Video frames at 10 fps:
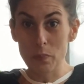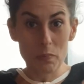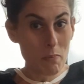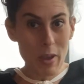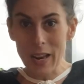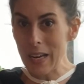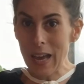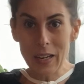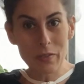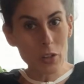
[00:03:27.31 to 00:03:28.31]
may
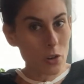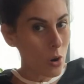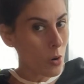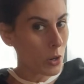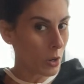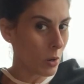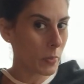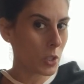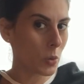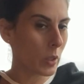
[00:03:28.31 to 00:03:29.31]
not even know you're
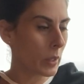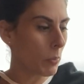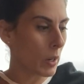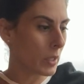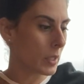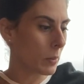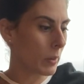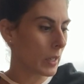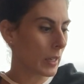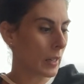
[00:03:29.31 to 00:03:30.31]
habitually
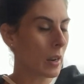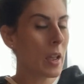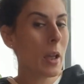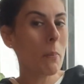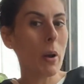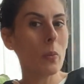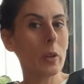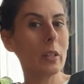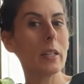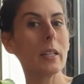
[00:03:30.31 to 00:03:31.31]
participating in, by
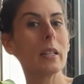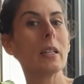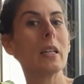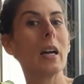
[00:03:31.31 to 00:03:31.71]
really